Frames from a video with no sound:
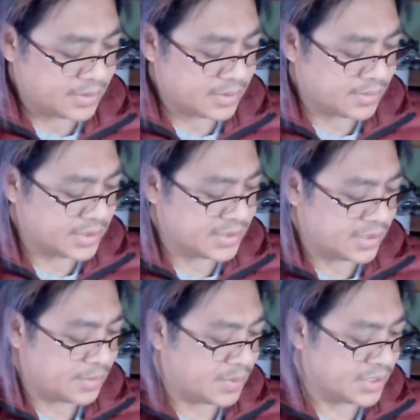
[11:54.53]
where's the
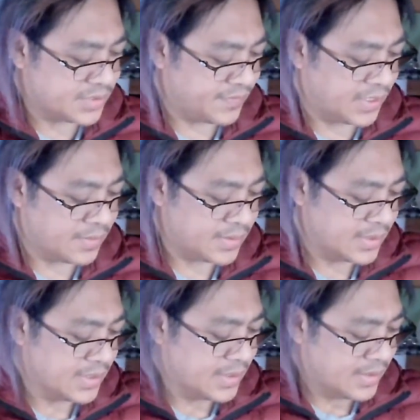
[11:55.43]
other parts of you?
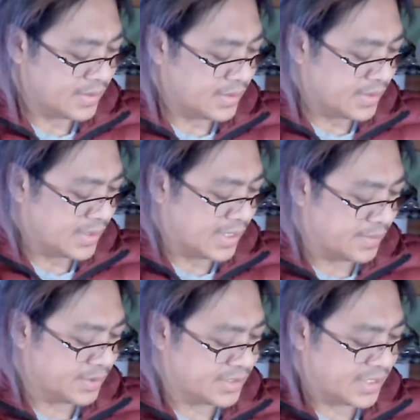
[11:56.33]
I
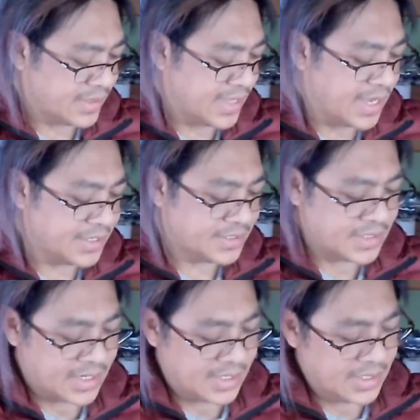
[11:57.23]
will set that
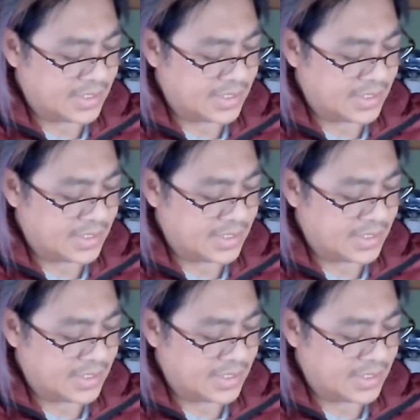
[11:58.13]
aside.